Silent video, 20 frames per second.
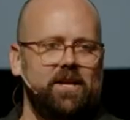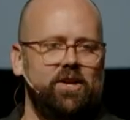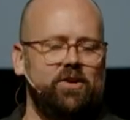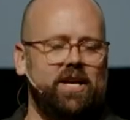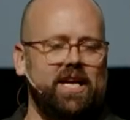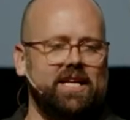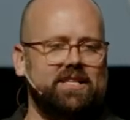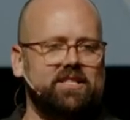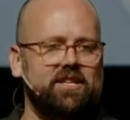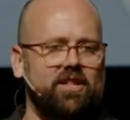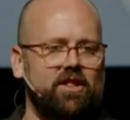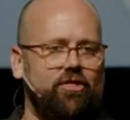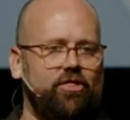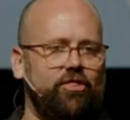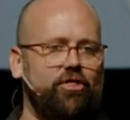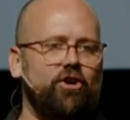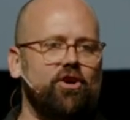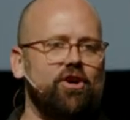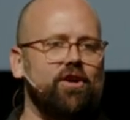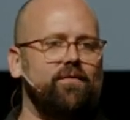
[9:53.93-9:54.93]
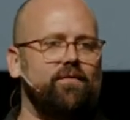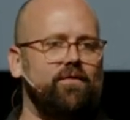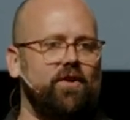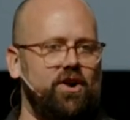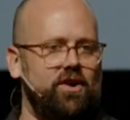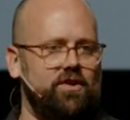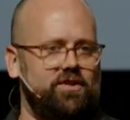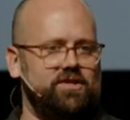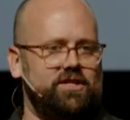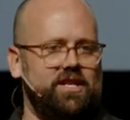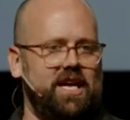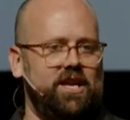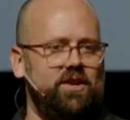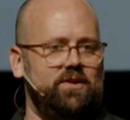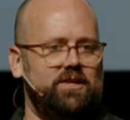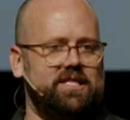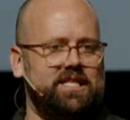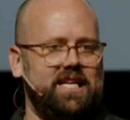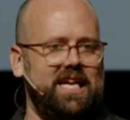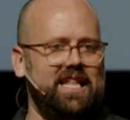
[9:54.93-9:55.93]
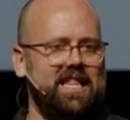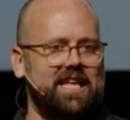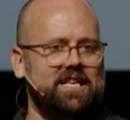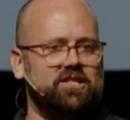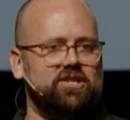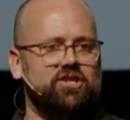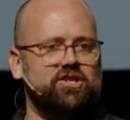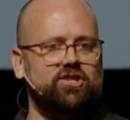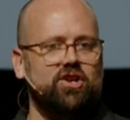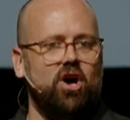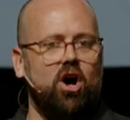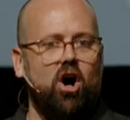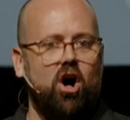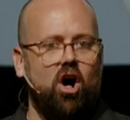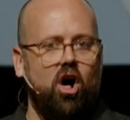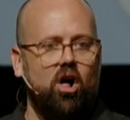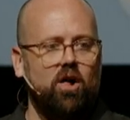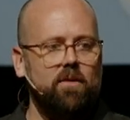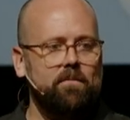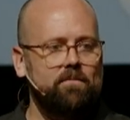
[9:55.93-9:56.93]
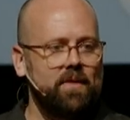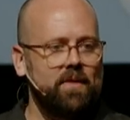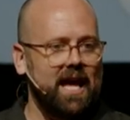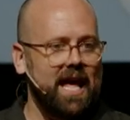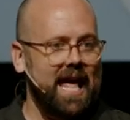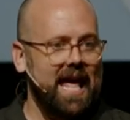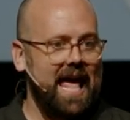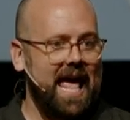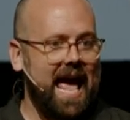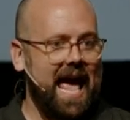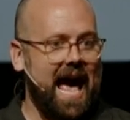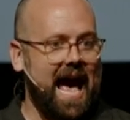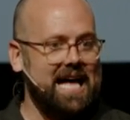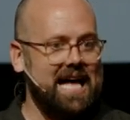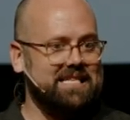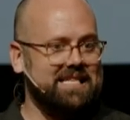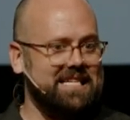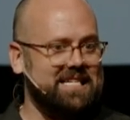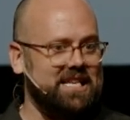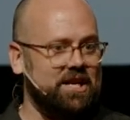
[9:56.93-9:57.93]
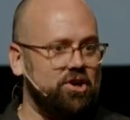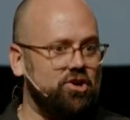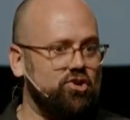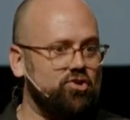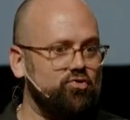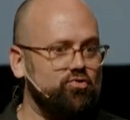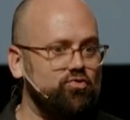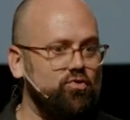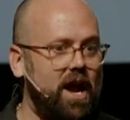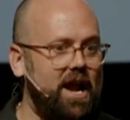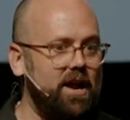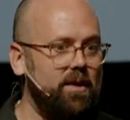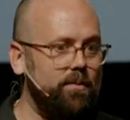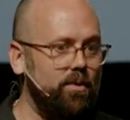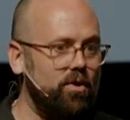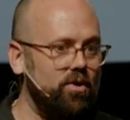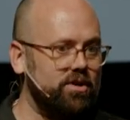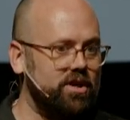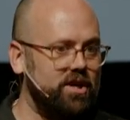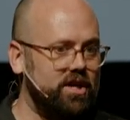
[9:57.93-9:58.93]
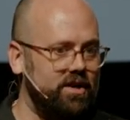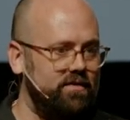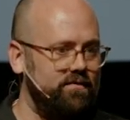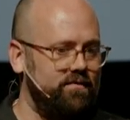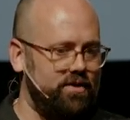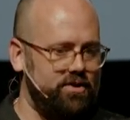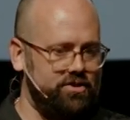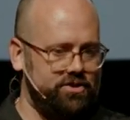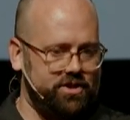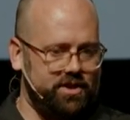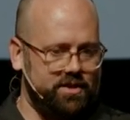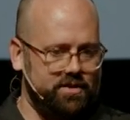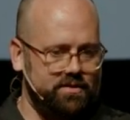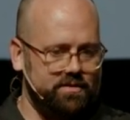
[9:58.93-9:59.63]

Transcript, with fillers: you get to the third verse and you see that Saul has this incredible conversion.